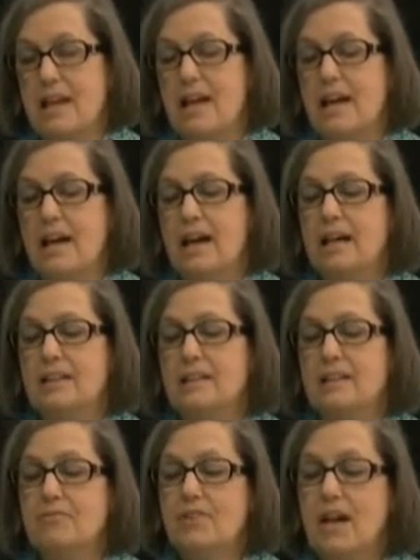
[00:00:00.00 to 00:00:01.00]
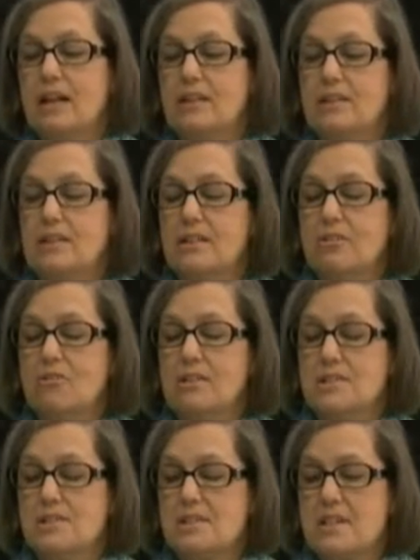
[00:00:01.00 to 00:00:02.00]
And in fact, the
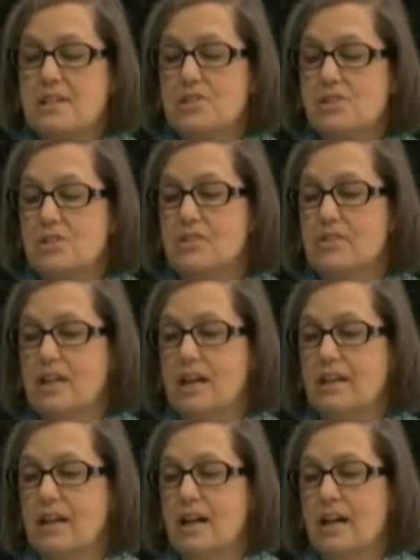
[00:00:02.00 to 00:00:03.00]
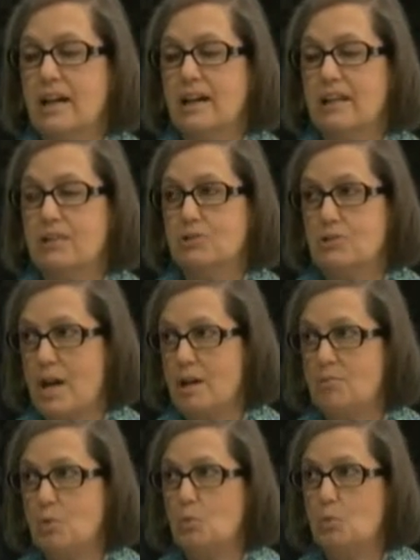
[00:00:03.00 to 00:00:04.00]
organization that I
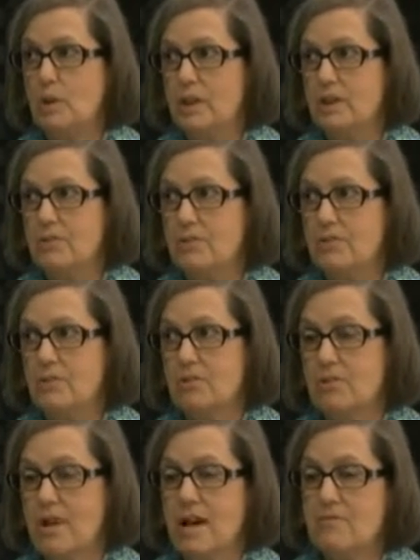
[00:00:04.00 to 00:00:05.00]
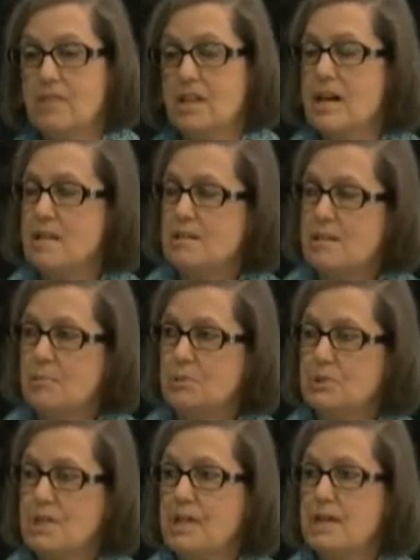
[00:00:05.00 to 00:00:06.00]
travel with or have the last couple
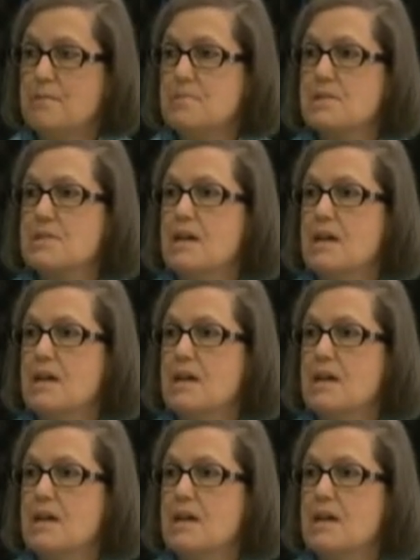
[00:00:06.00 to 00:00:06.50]
times